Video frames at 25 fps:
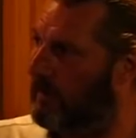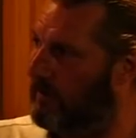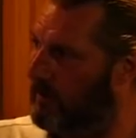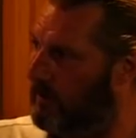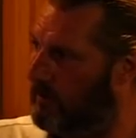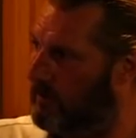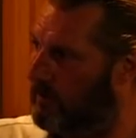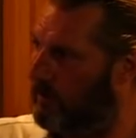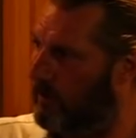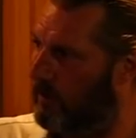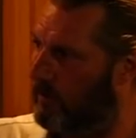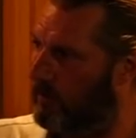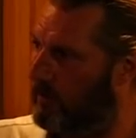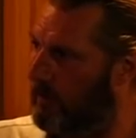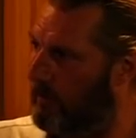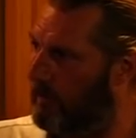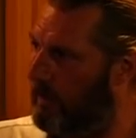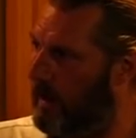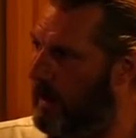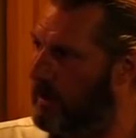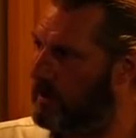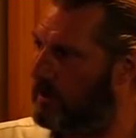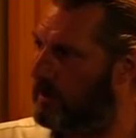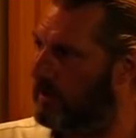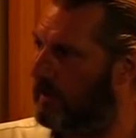and is used at
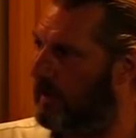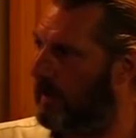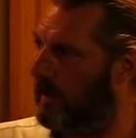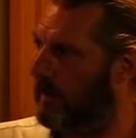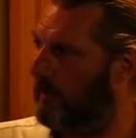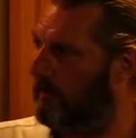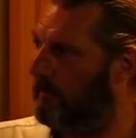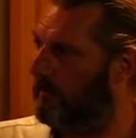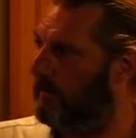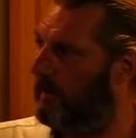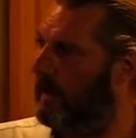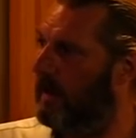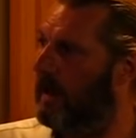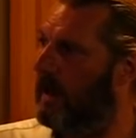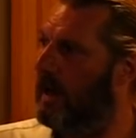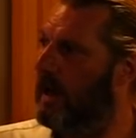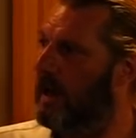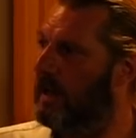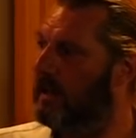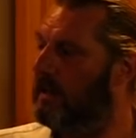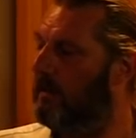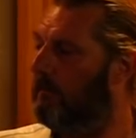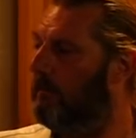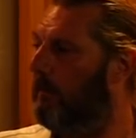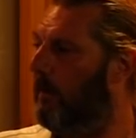Passchendaele.
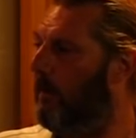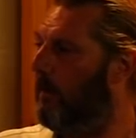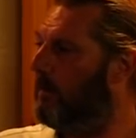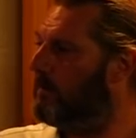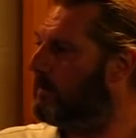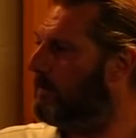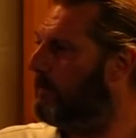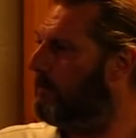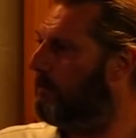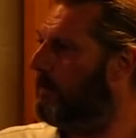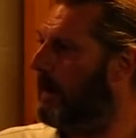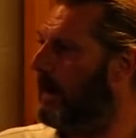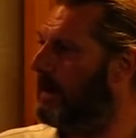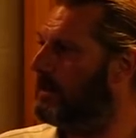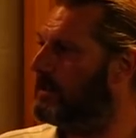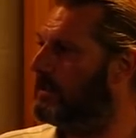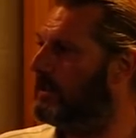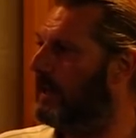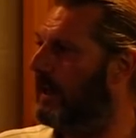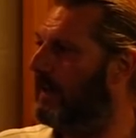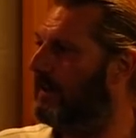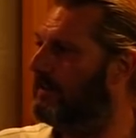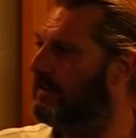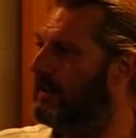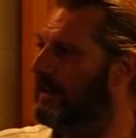The importance of
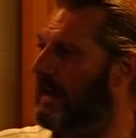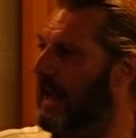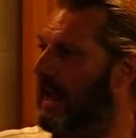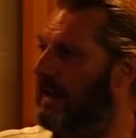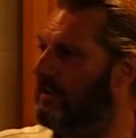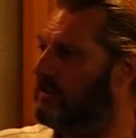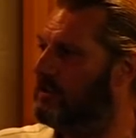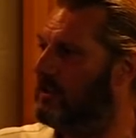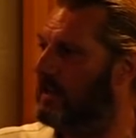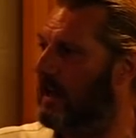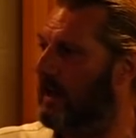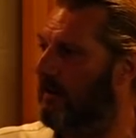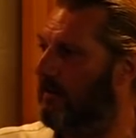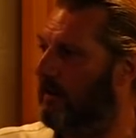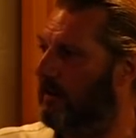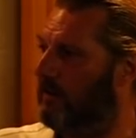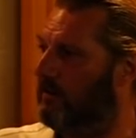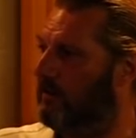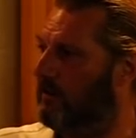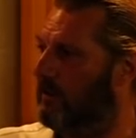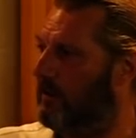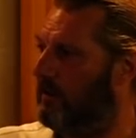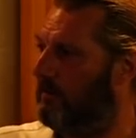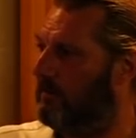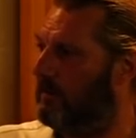Passchendaele is in engineering
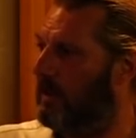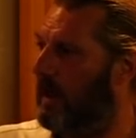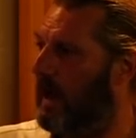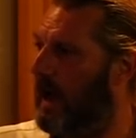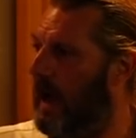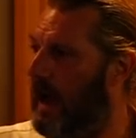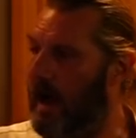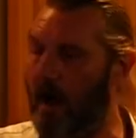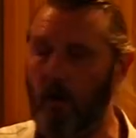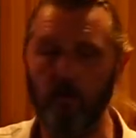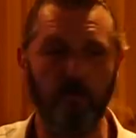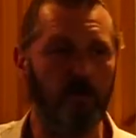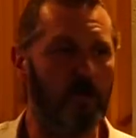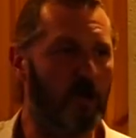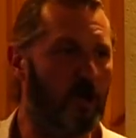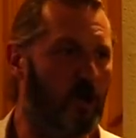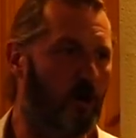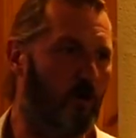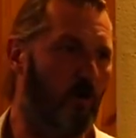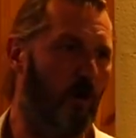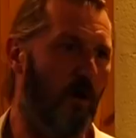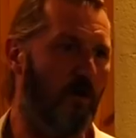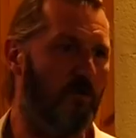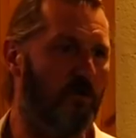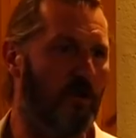terms. How to
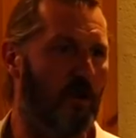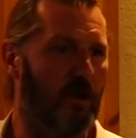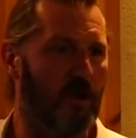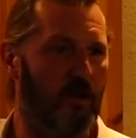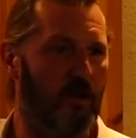cross